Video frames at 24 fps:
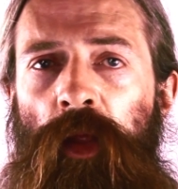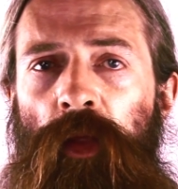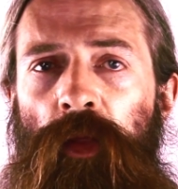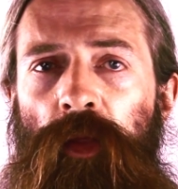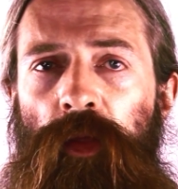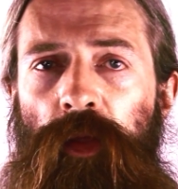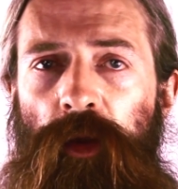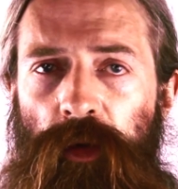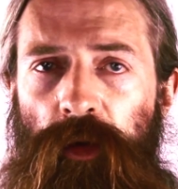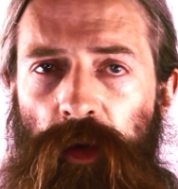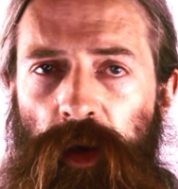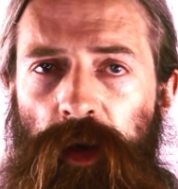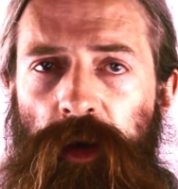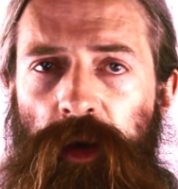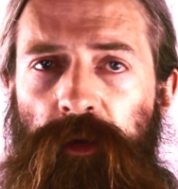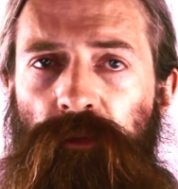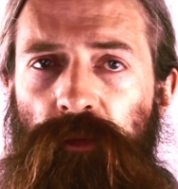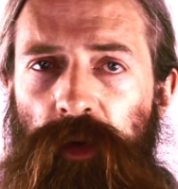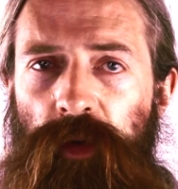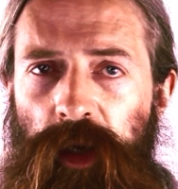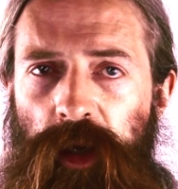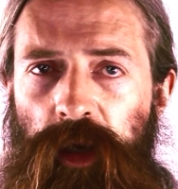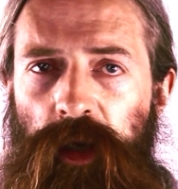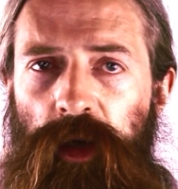There is
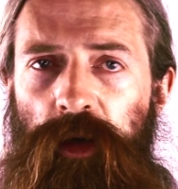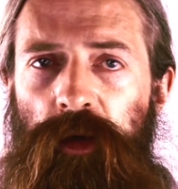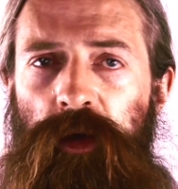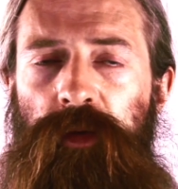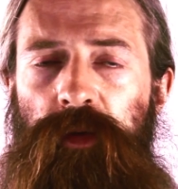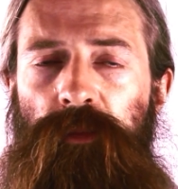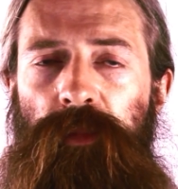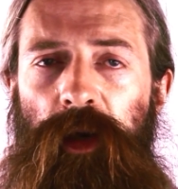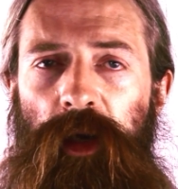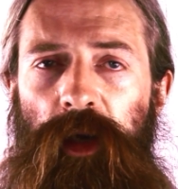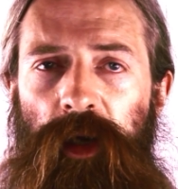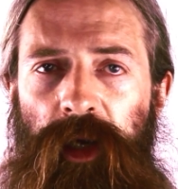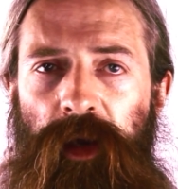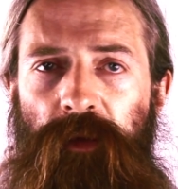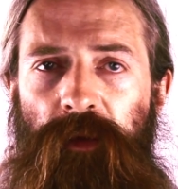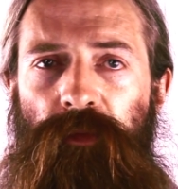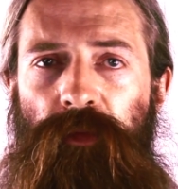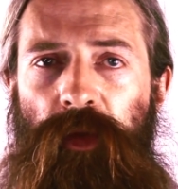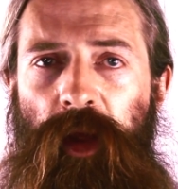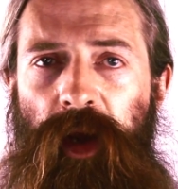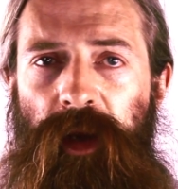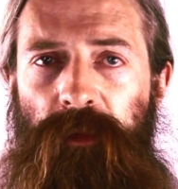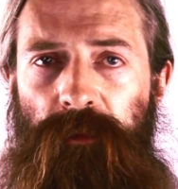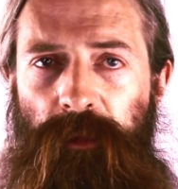reason to believe
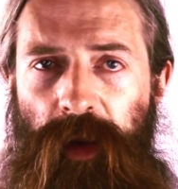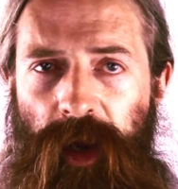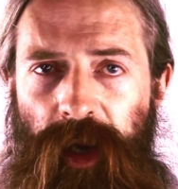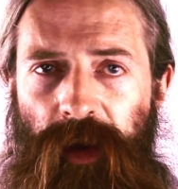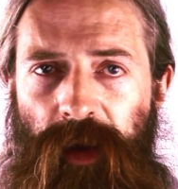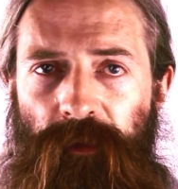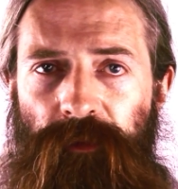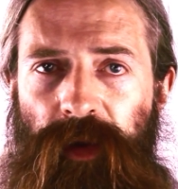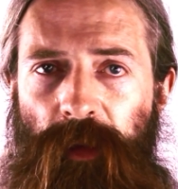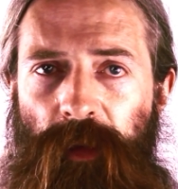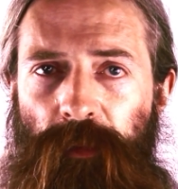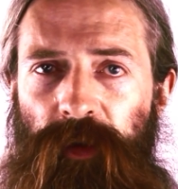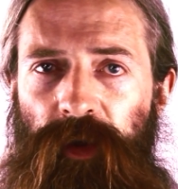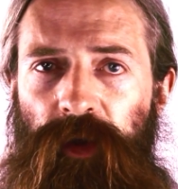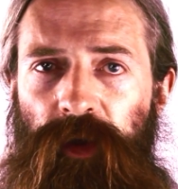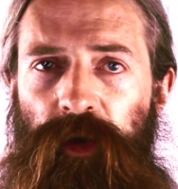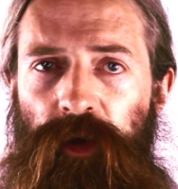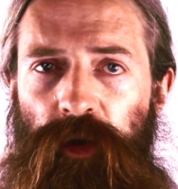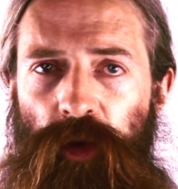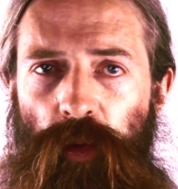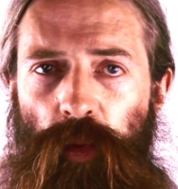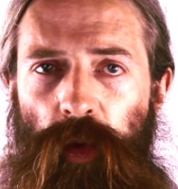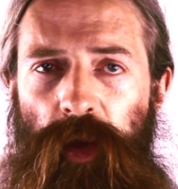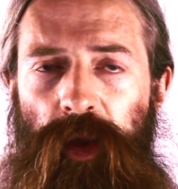that it may have something to
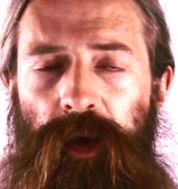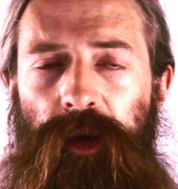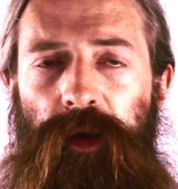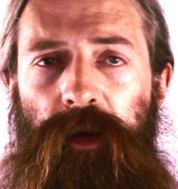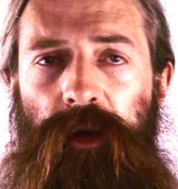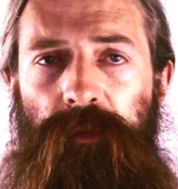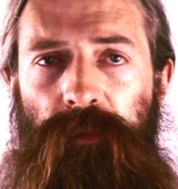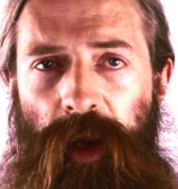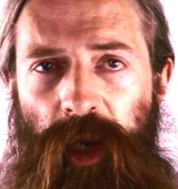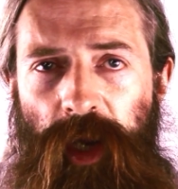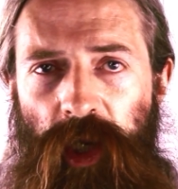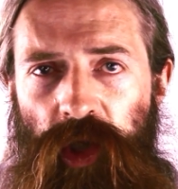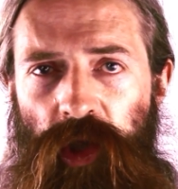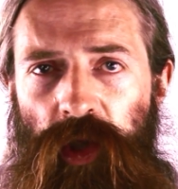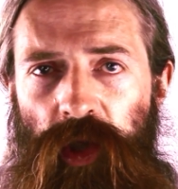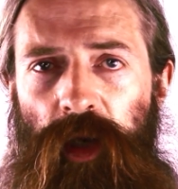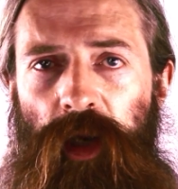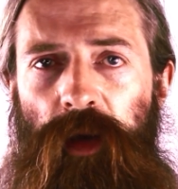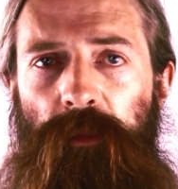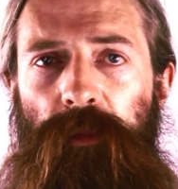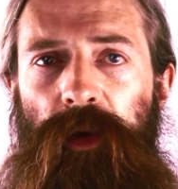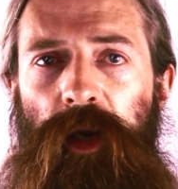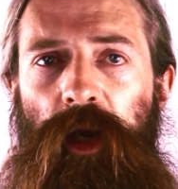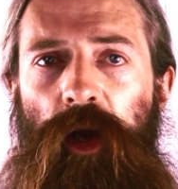do with it,
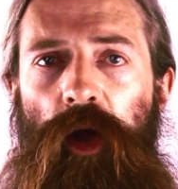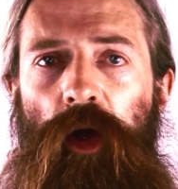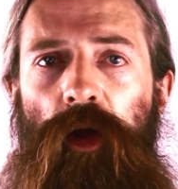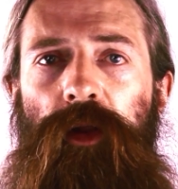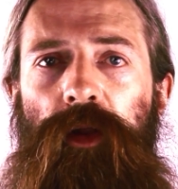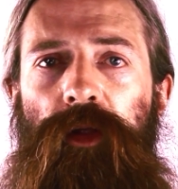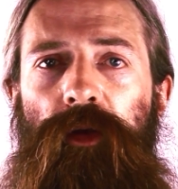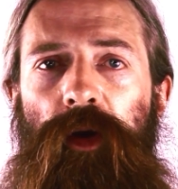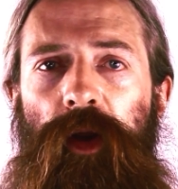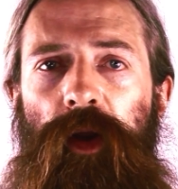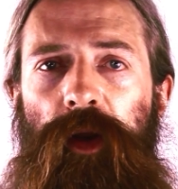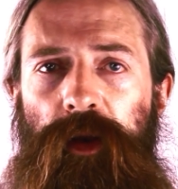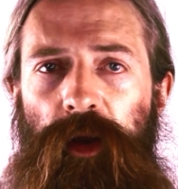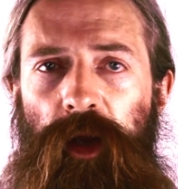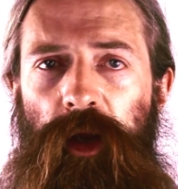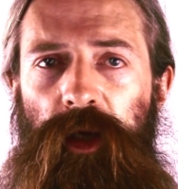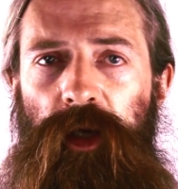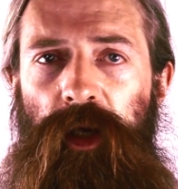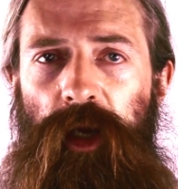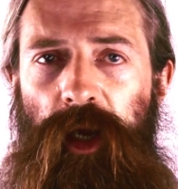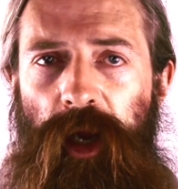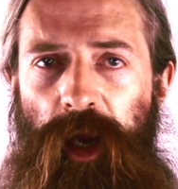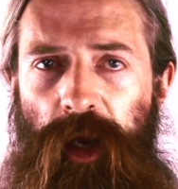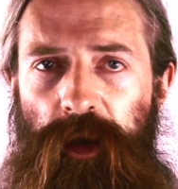especially because there are
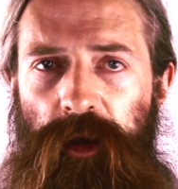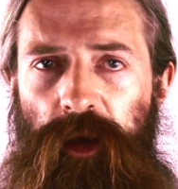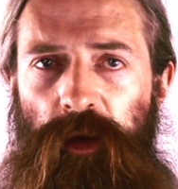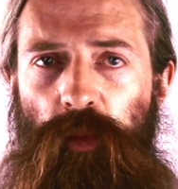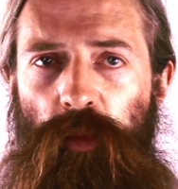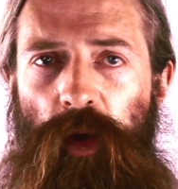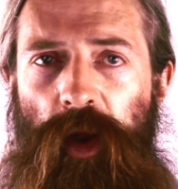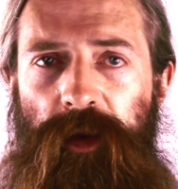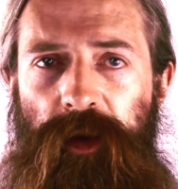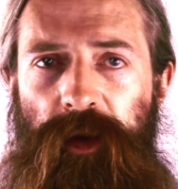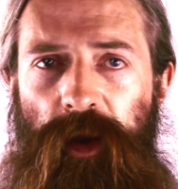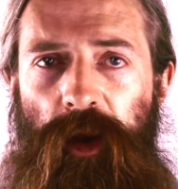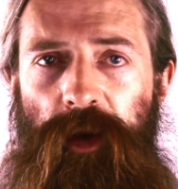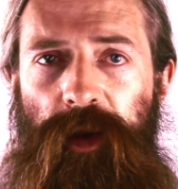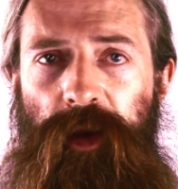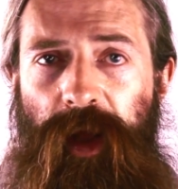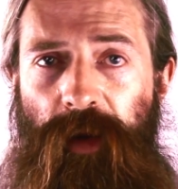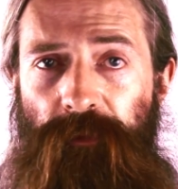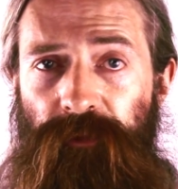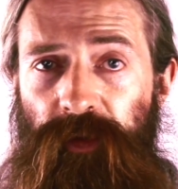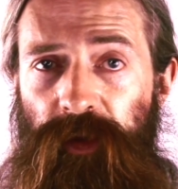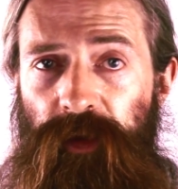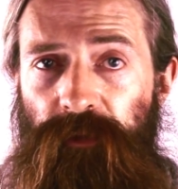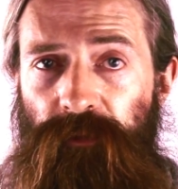certain cases where cells
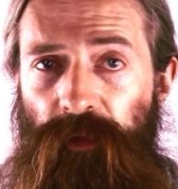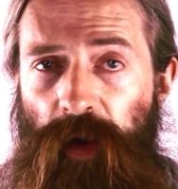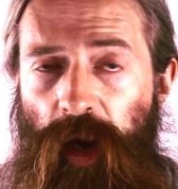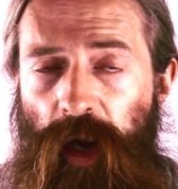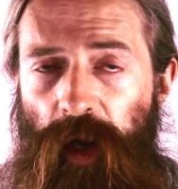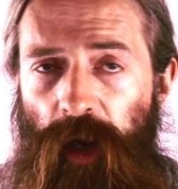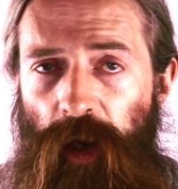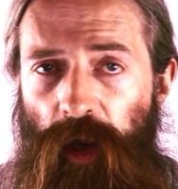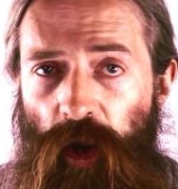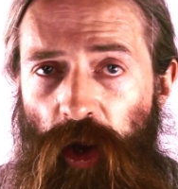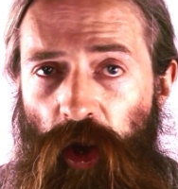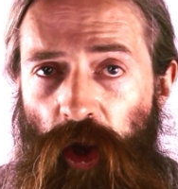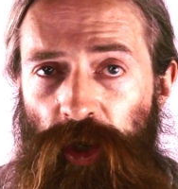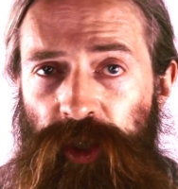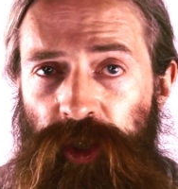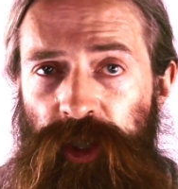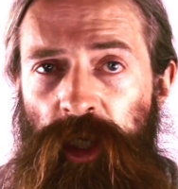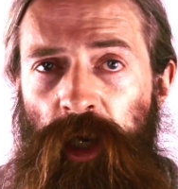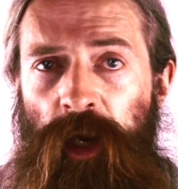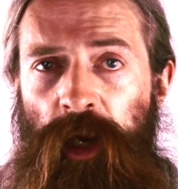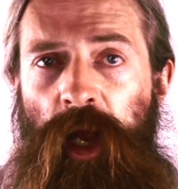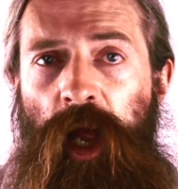have to divide a lot,